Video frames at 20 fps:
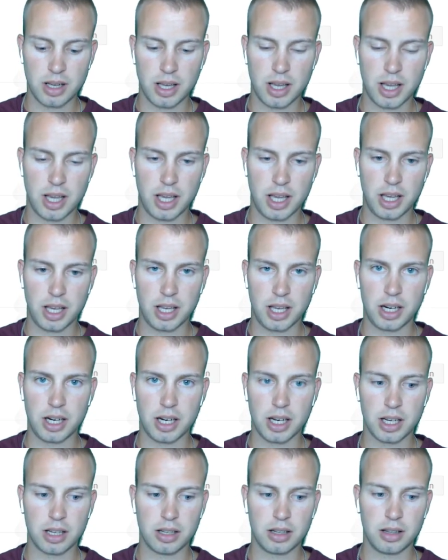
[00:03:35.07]

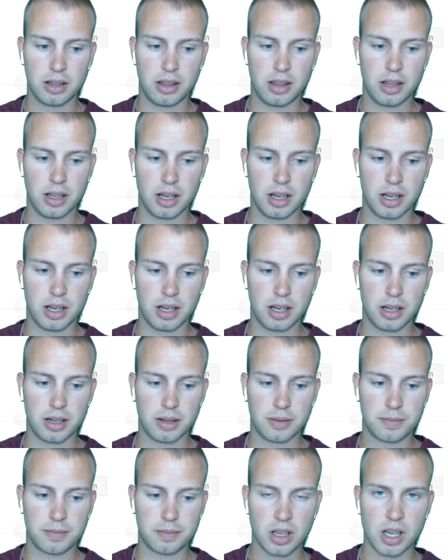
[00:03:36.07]
in the
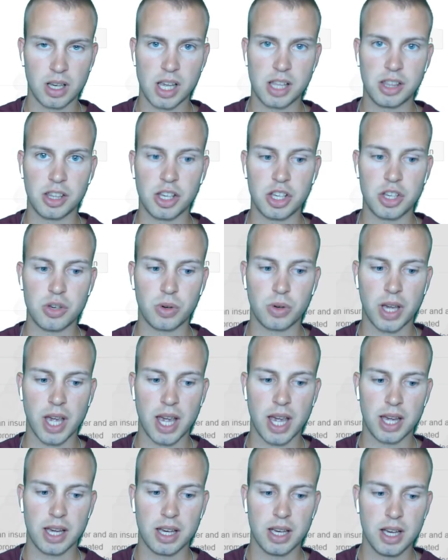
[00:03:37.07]
in the
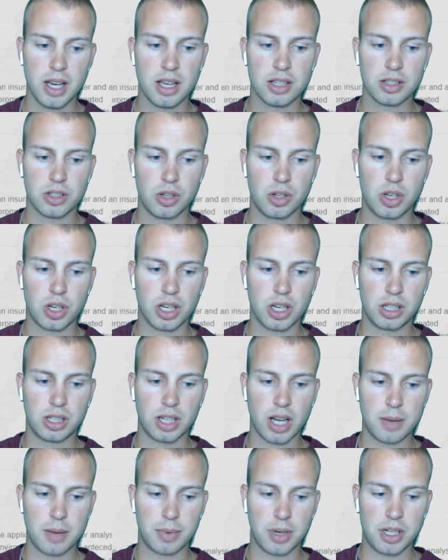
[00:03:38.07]
UK so you could
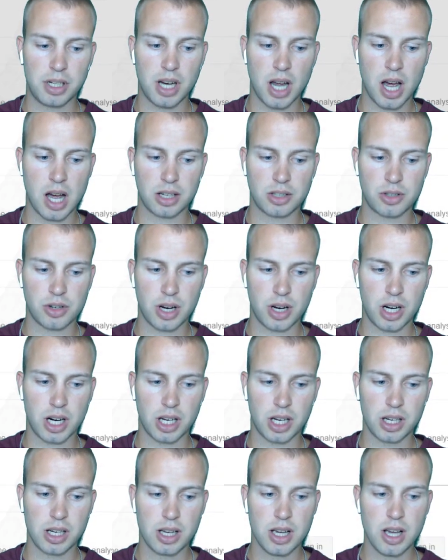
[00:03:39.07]
type in dog
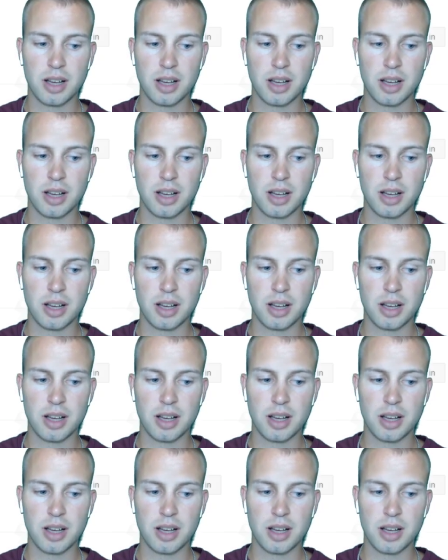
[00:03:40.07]
training